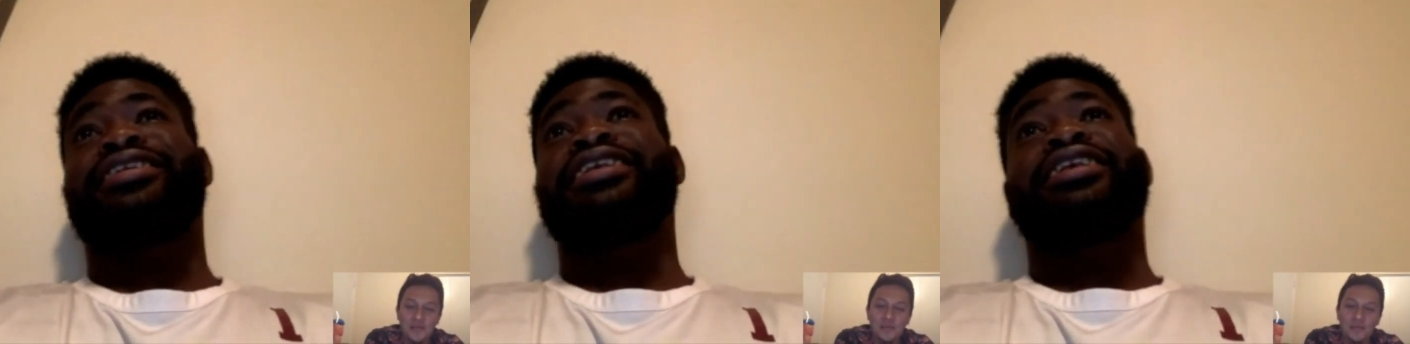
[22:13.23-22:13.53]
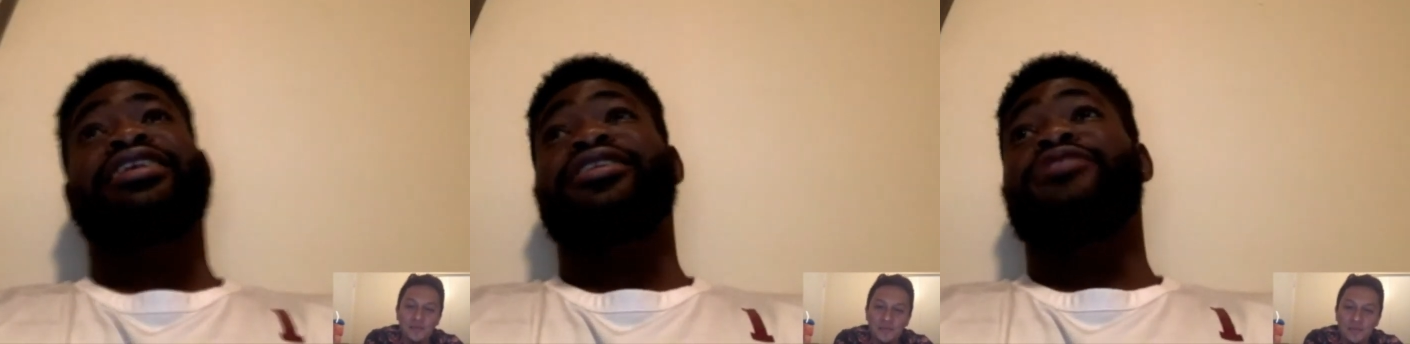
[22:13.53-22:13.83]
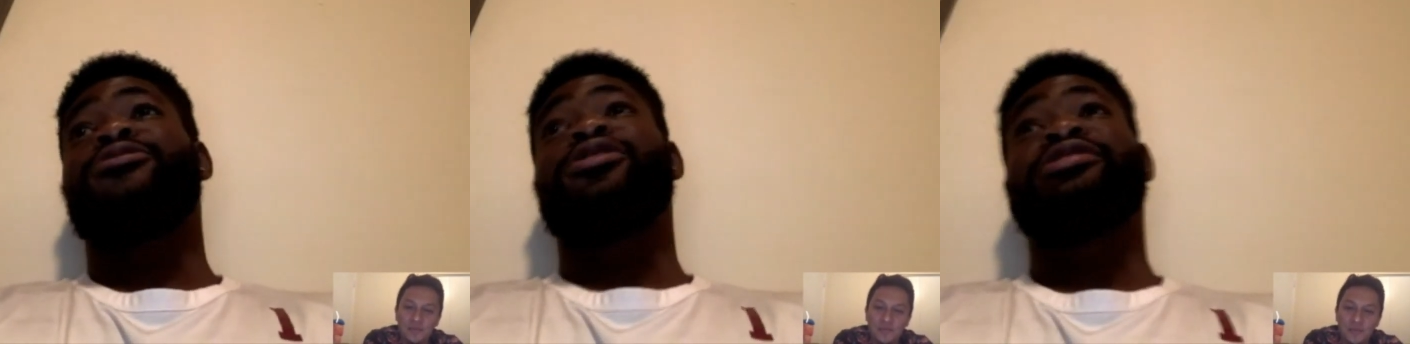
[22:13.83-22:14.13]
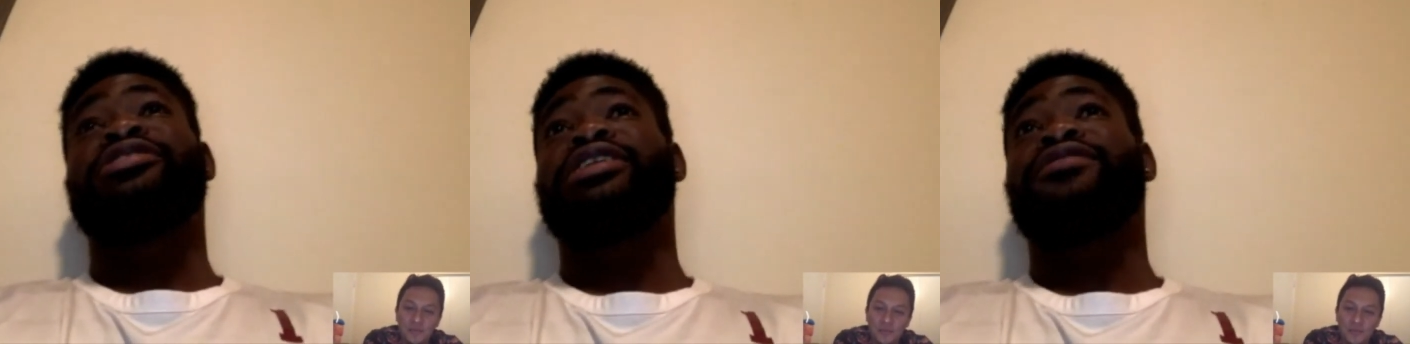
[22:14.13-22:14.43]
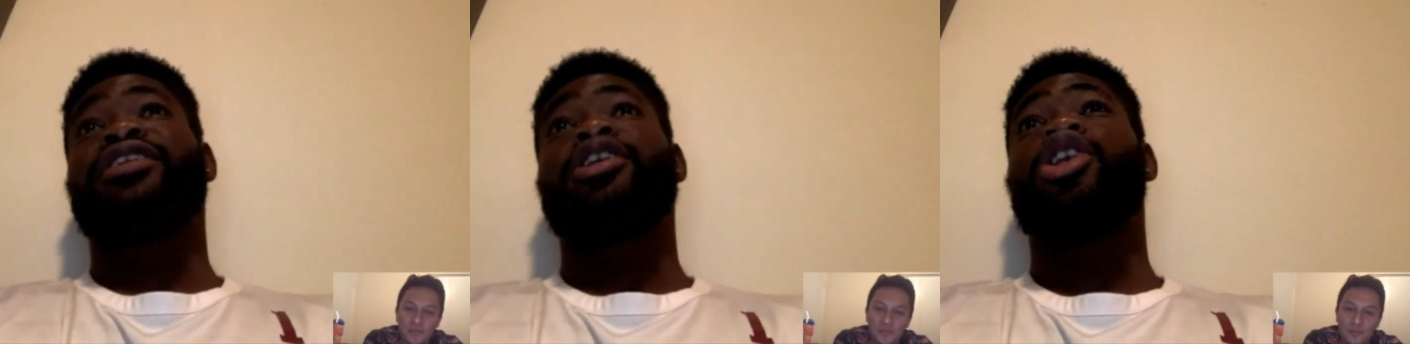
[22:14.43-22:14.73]
Speaker 1: like i can watch
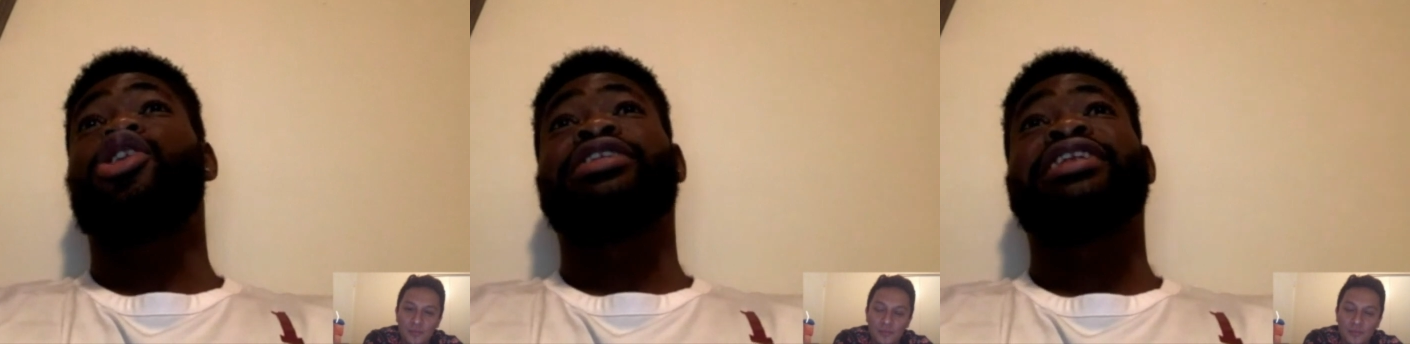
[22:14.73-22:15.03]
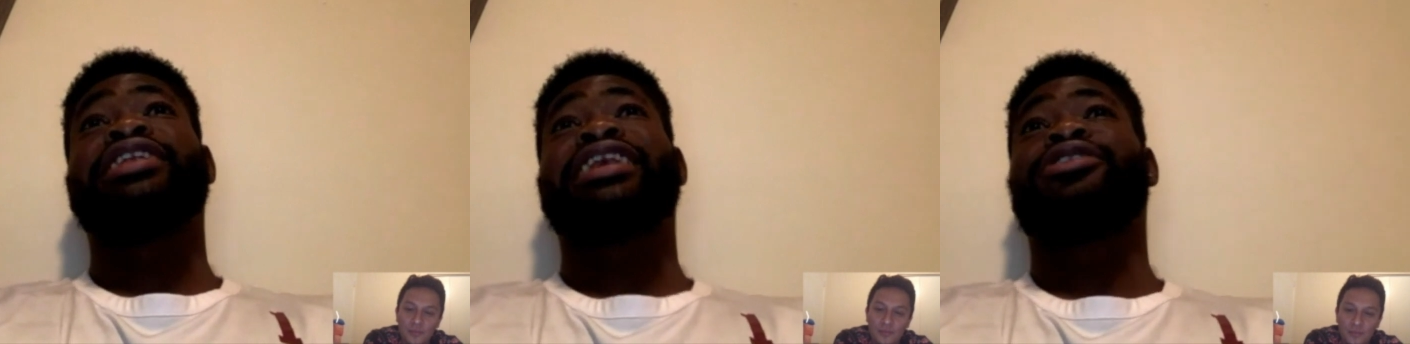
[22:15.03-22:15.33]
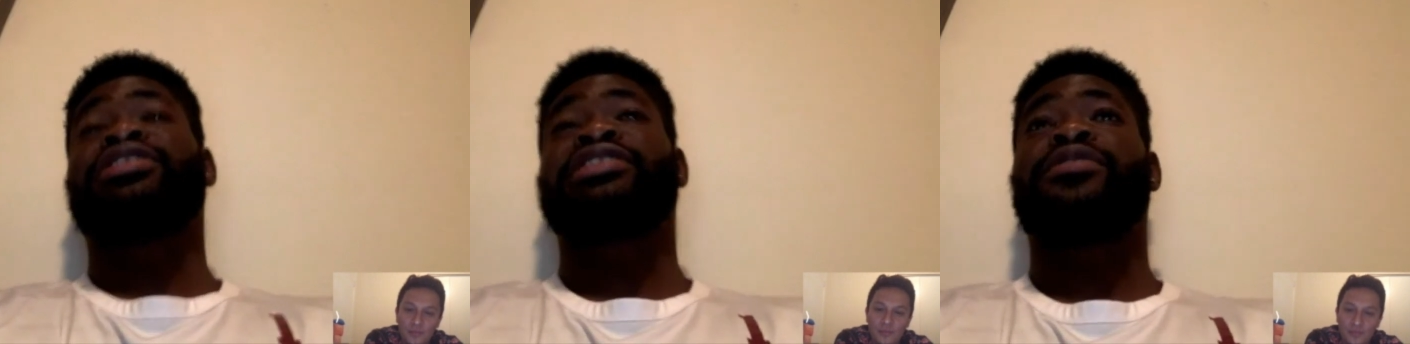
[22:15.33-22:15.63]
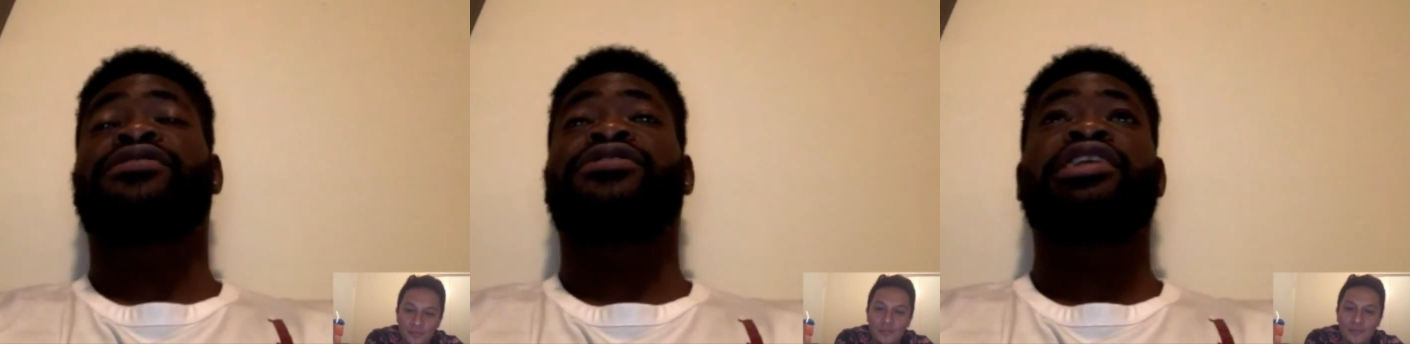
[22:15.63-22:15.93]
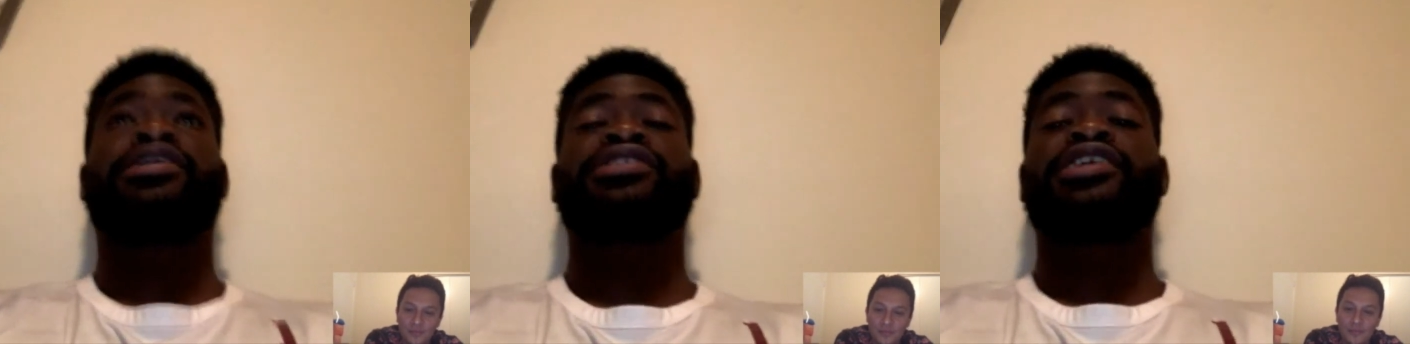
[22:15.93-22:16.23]
tv all day and not
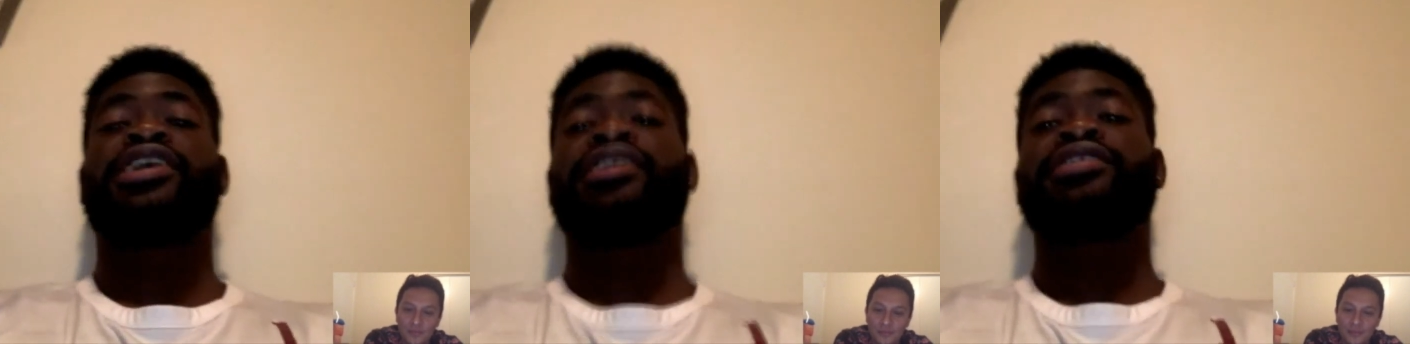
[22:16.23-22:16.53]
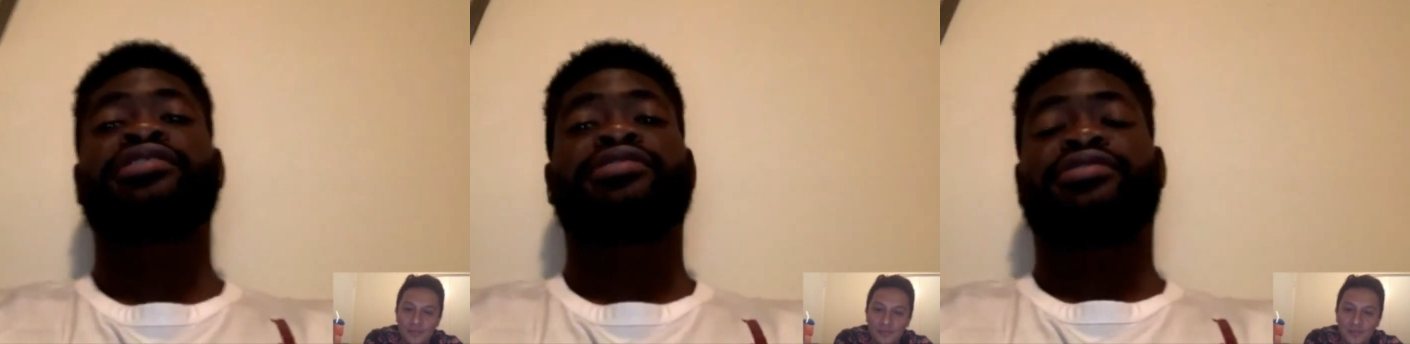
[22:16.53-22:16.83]
step a foot outside